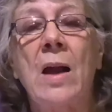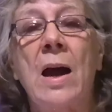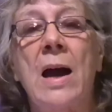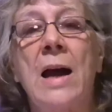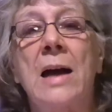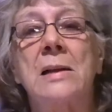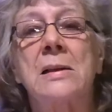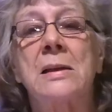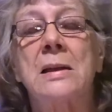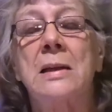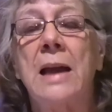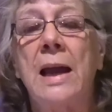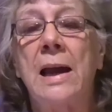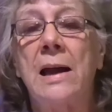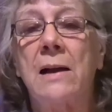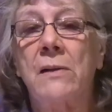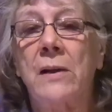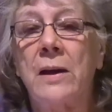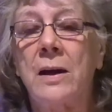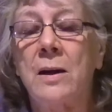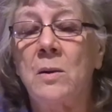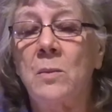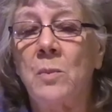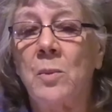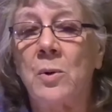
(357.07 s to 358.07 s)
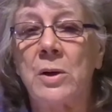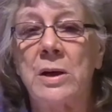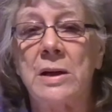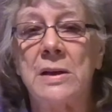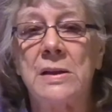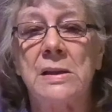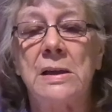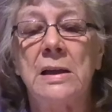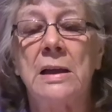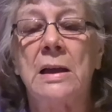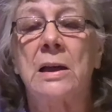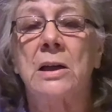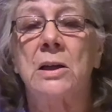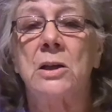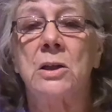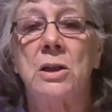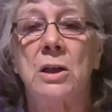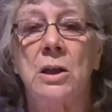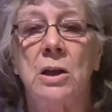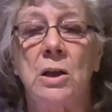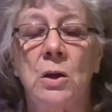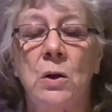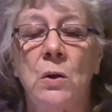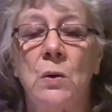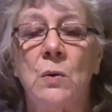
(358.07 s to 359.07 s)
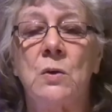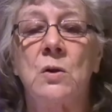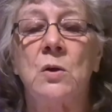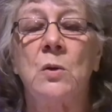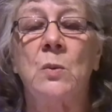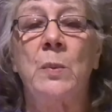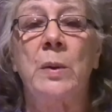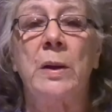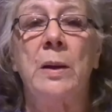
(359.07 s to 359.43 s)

as an Anglican priest he continued to